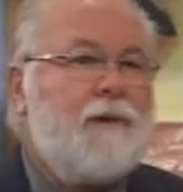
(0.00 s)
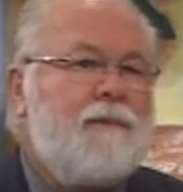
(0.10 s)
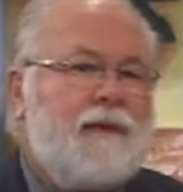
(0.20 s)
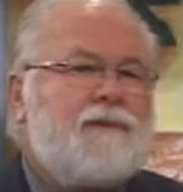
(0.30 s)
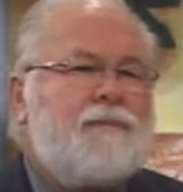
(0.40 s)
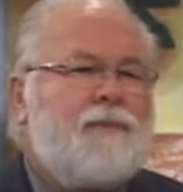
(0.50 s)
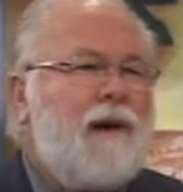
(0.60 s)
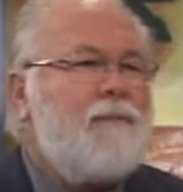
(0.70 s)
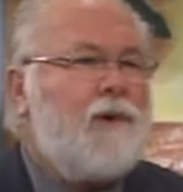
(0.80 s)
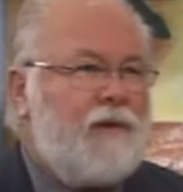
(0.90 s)
I mean, that's the
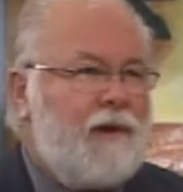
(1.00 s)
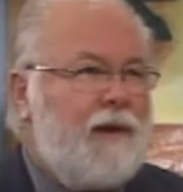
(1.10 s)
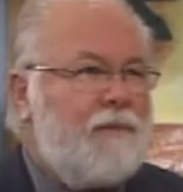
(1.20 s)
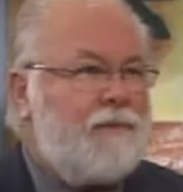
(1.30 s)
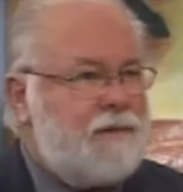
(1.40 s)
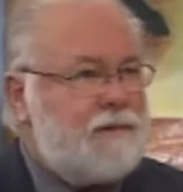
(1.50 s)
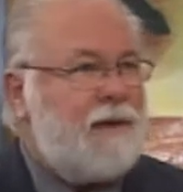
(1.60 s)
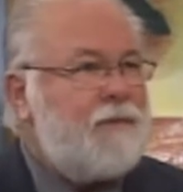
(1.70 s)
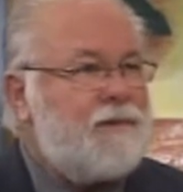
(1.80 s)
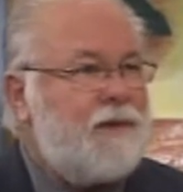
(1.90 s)
primary reason
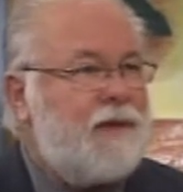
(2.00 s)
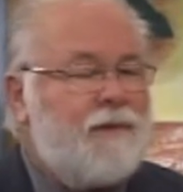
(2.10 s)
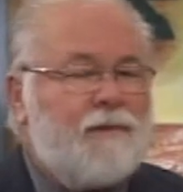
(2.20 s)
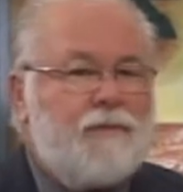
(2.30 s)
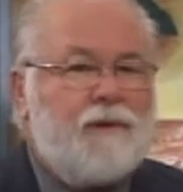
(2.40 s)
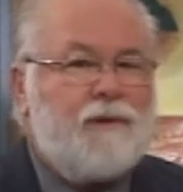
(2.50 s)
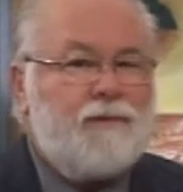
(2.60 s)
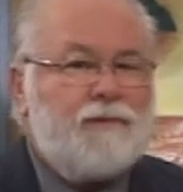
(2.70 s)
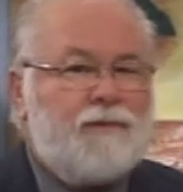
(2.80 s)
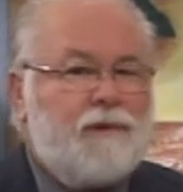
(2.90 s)
I would say that we
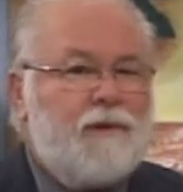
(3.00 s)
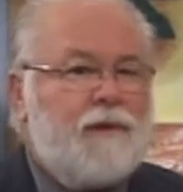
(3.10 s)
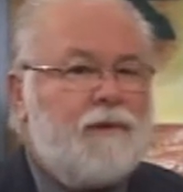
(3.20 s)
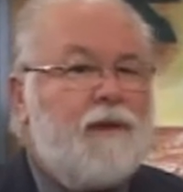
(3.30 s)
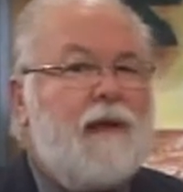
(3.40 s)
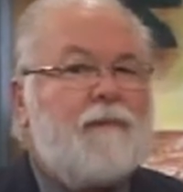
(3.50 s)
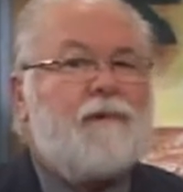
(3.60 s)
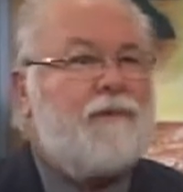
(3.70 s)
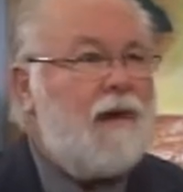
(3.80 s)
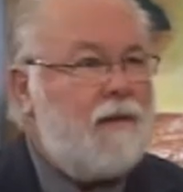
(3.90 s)
use the name
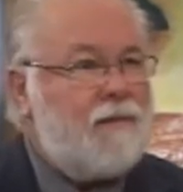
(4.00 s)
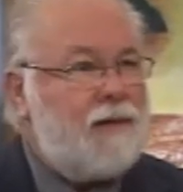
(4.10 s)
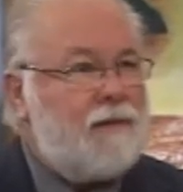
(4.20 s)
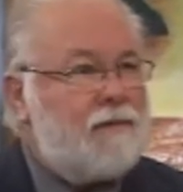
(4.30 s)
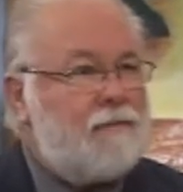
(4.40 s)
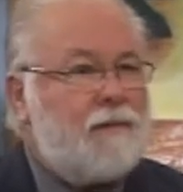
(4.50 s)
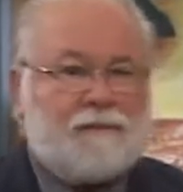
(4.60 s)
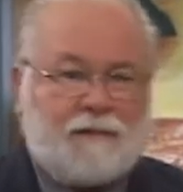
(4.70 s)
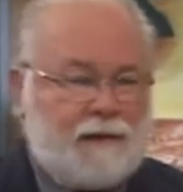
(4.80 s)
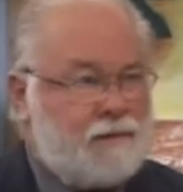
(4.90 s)
of Yahweh.
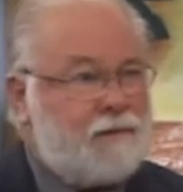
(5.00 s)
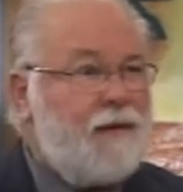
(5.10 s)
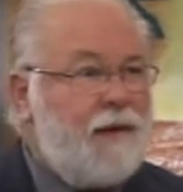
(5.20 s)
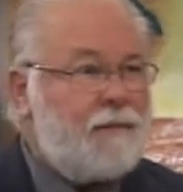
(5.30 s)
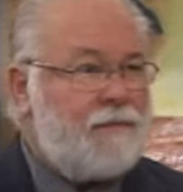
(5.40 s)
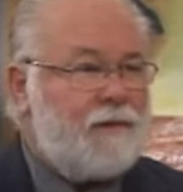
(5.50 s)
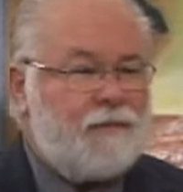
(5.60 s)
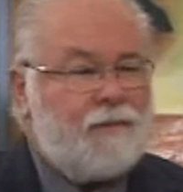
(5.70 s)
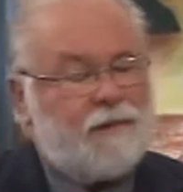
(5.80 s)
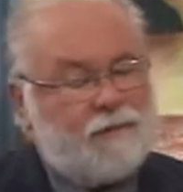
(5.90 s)
That's his name. And mm
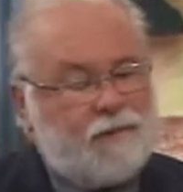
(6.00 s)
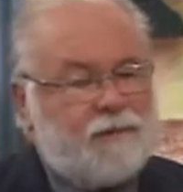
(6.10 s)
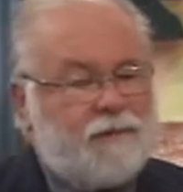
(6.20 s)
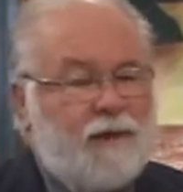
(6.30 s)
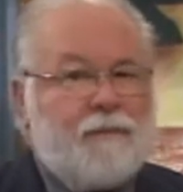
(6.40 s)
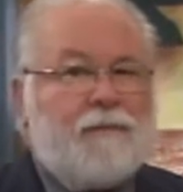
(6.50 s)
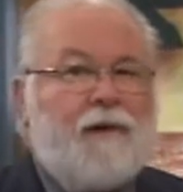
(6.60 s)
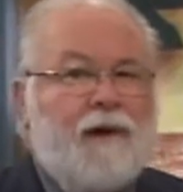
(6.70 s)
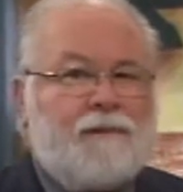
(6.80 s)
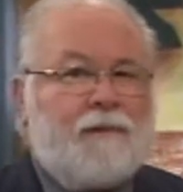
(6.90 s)
-hmm. we use the name of
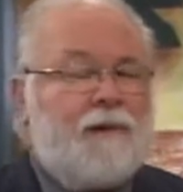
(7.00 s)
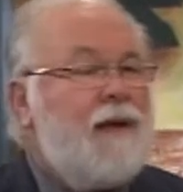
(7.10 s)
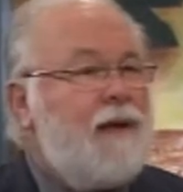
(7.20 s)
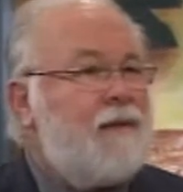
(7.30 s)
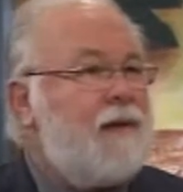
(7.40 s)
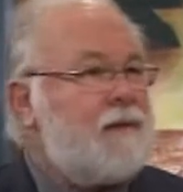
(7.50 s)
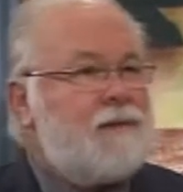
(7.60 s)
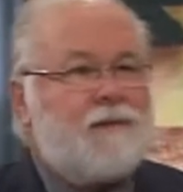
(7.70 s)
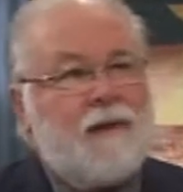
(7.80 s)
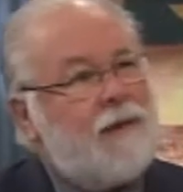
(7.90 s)
Yahshua. That's
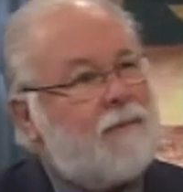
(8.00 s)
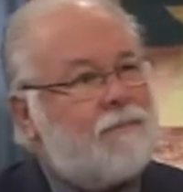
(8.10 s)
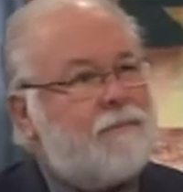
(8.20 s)
his name.